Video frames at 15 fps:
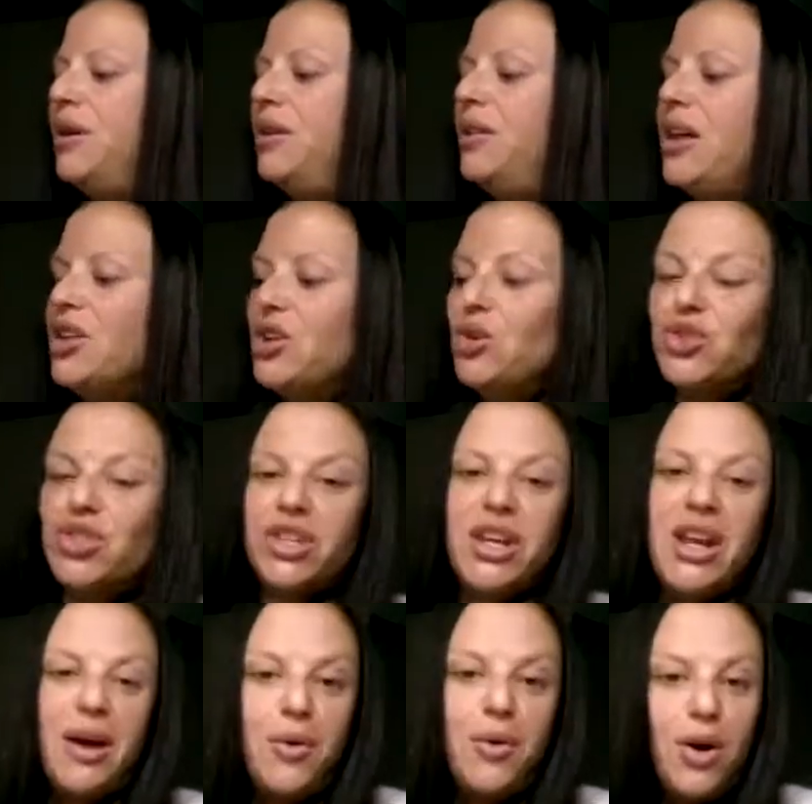then usually
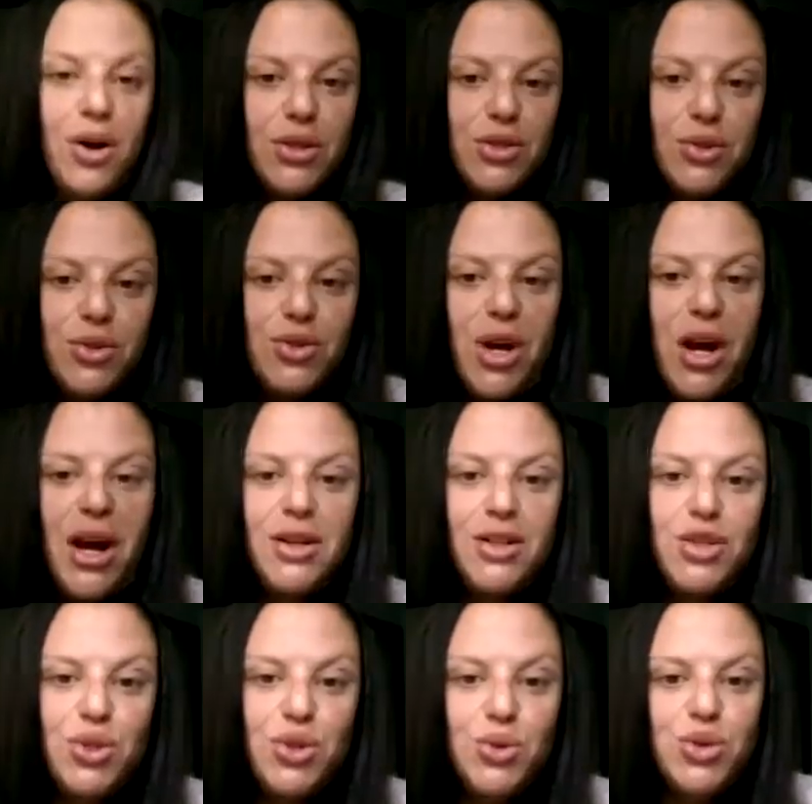I will also try
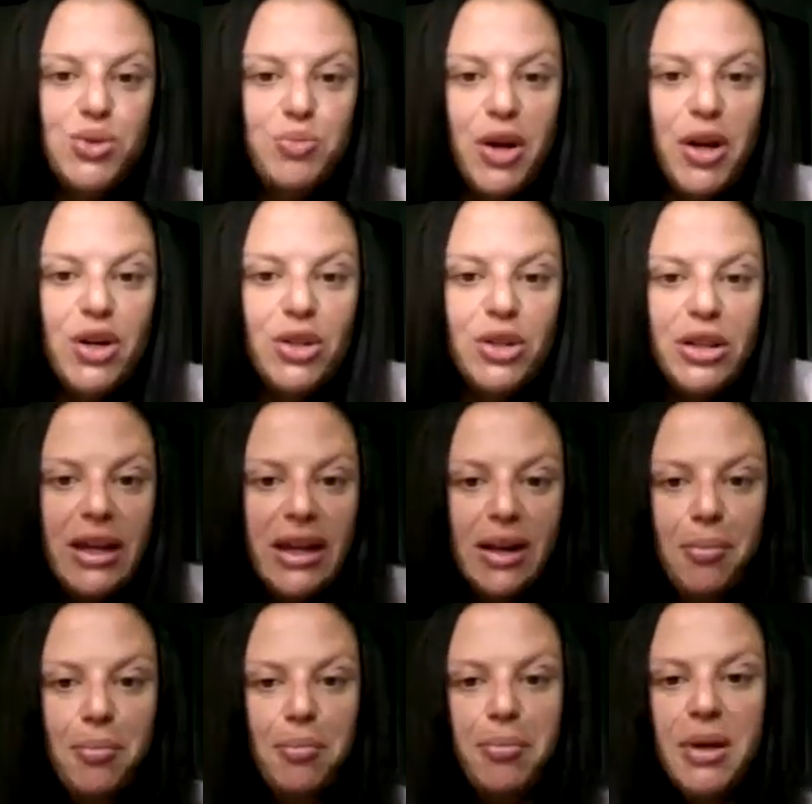to sprinkle in
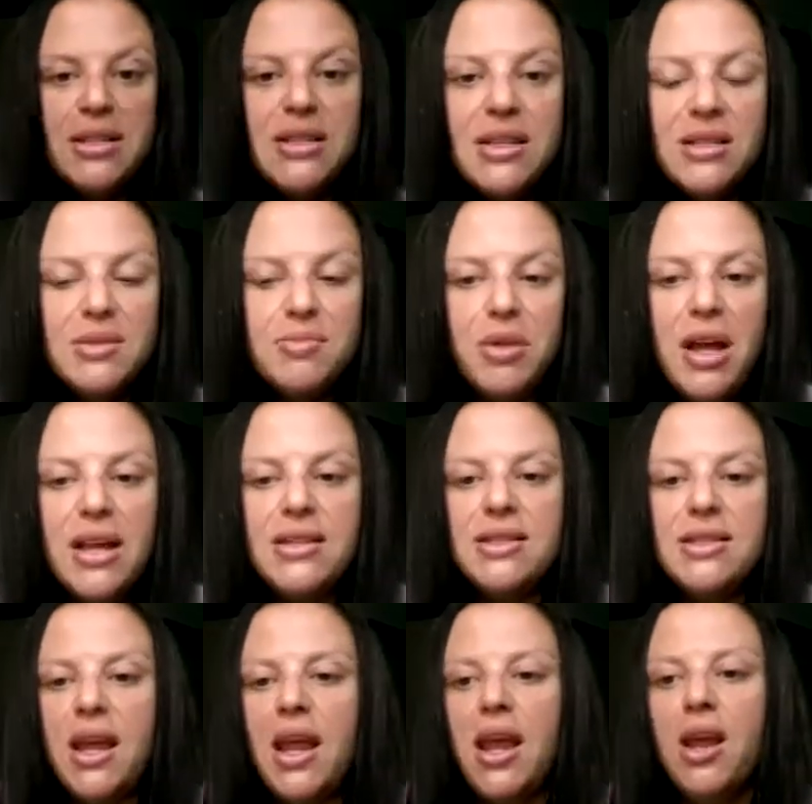a business
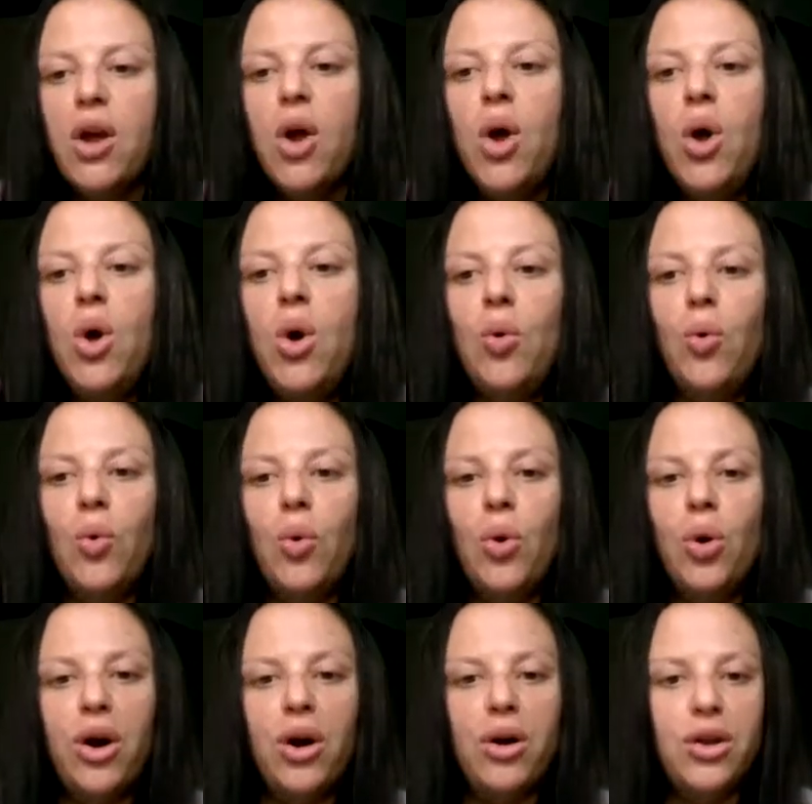blessing
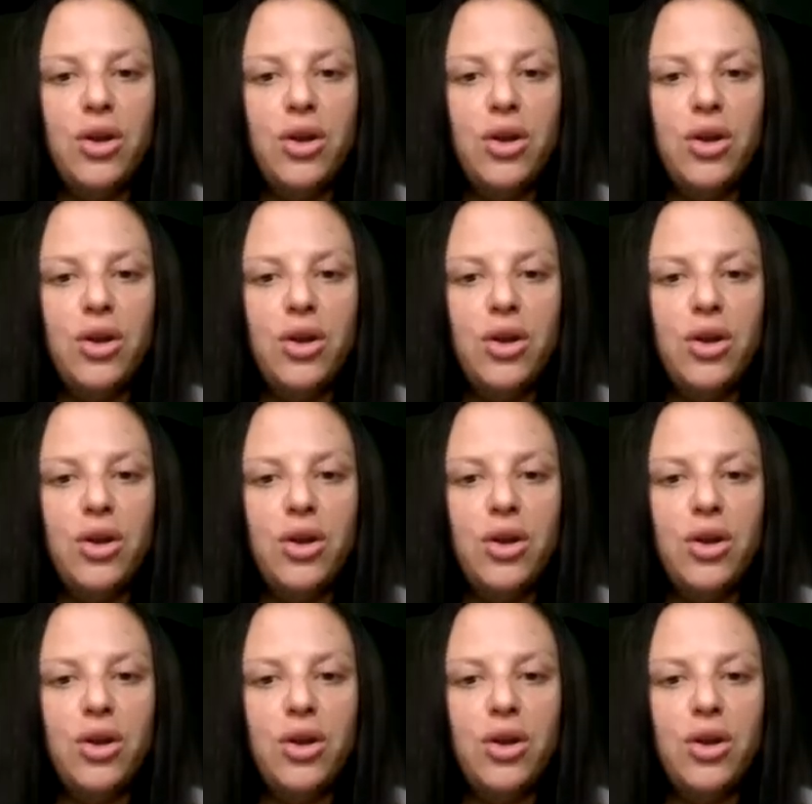or,